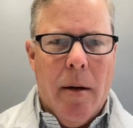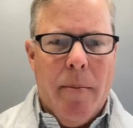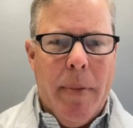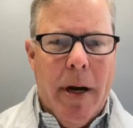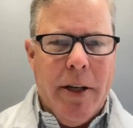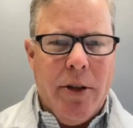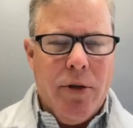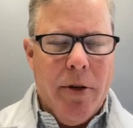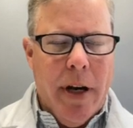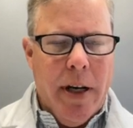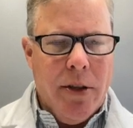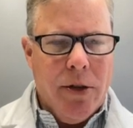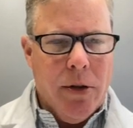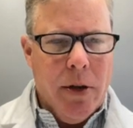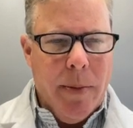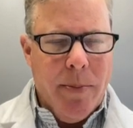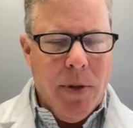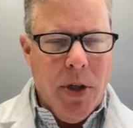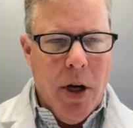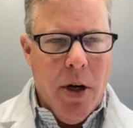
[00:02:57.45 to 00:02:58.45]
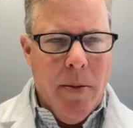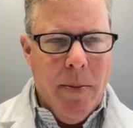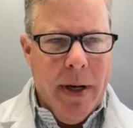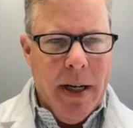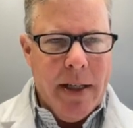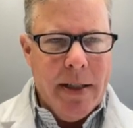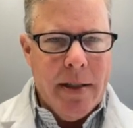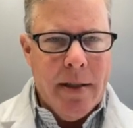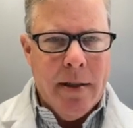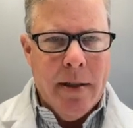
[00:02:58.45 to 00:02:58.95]
by
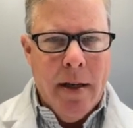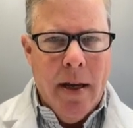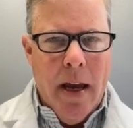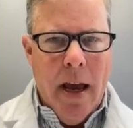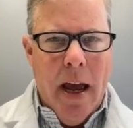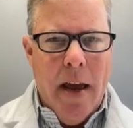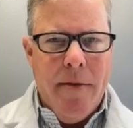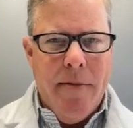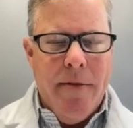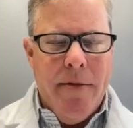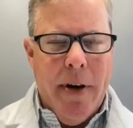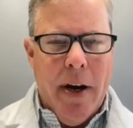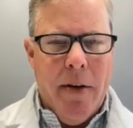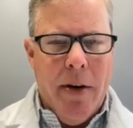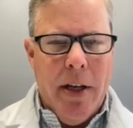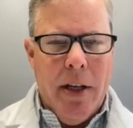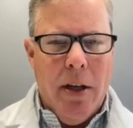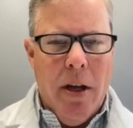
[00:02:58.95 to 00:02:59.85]
transcriptomics had very